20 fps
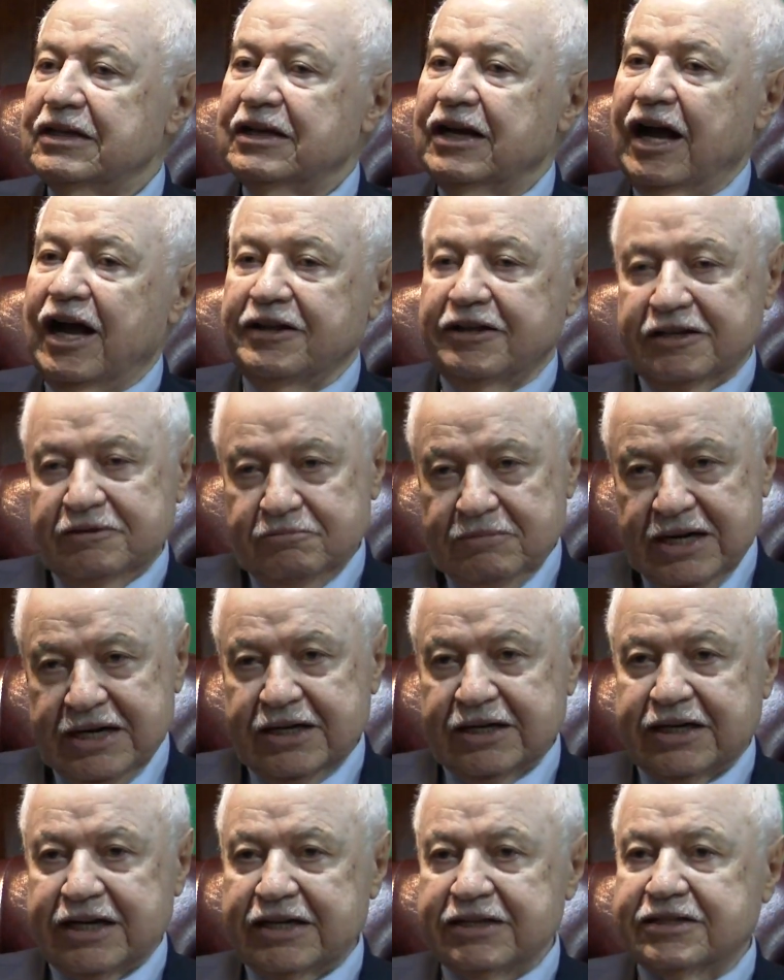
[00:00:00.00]
And in many
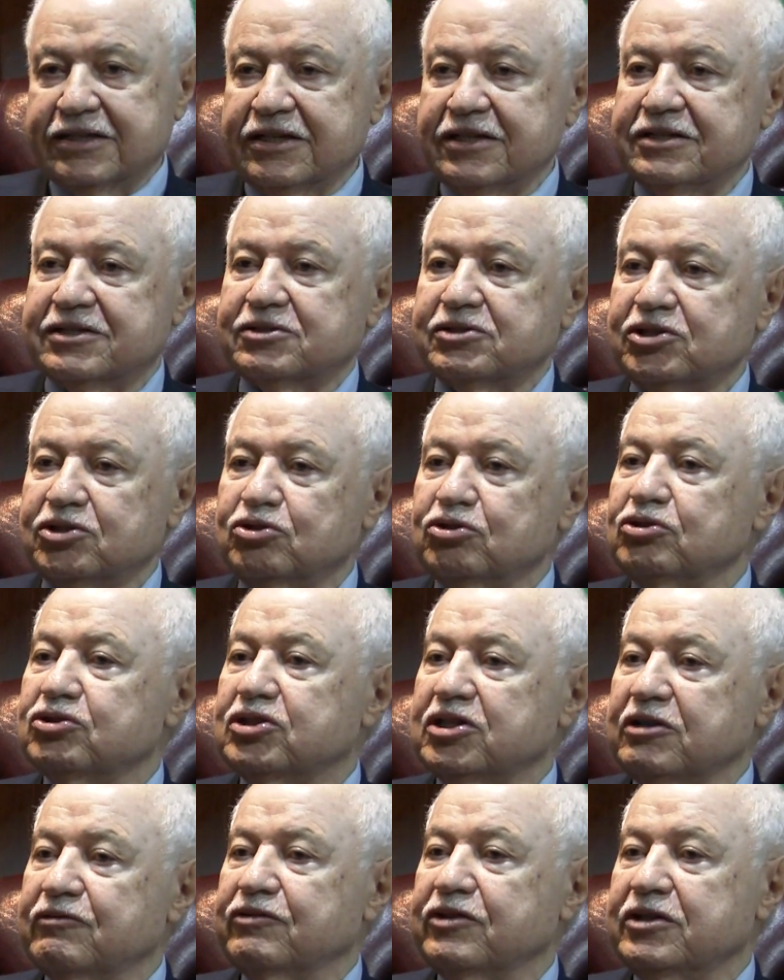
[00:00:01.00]
cases, you don't
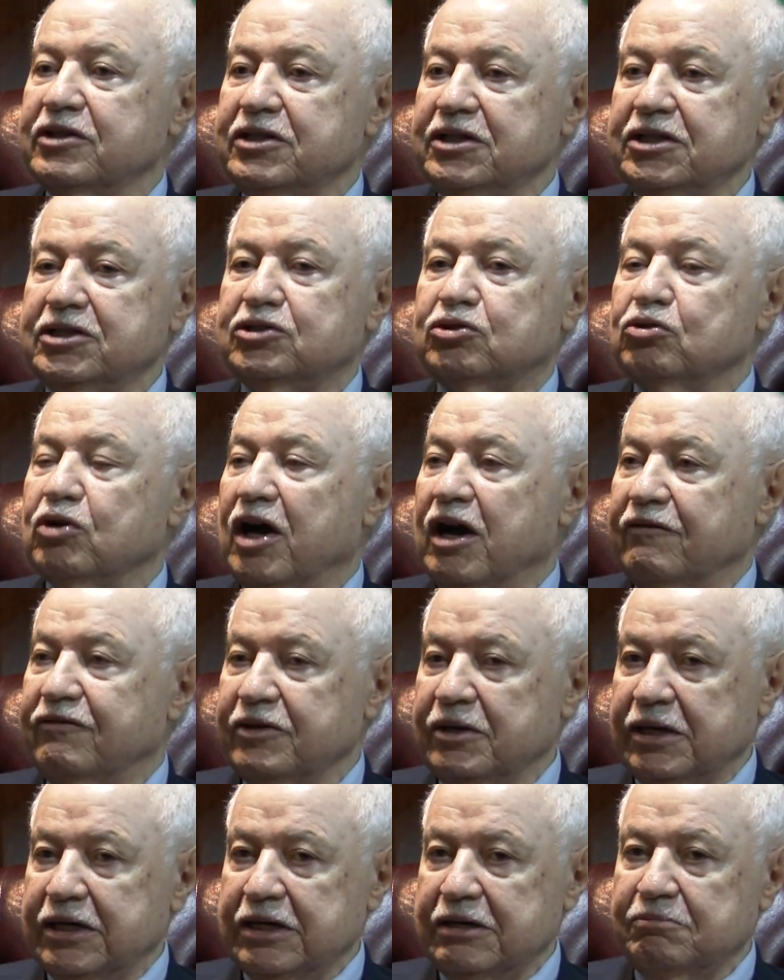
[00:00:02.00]
even need to have
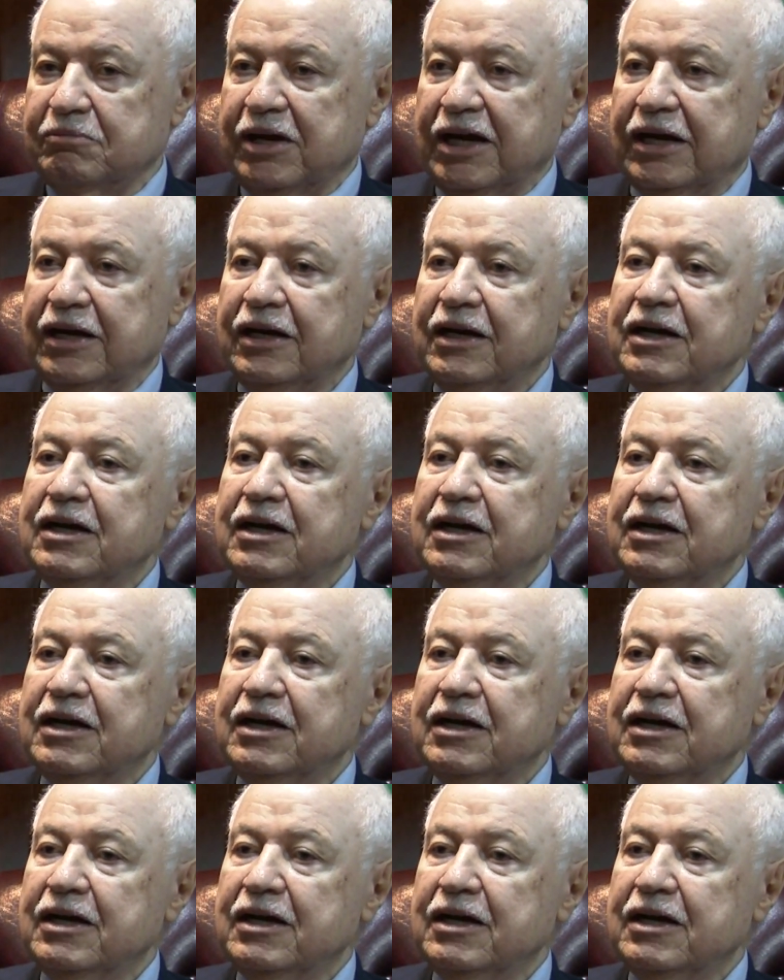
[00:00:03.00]
an email.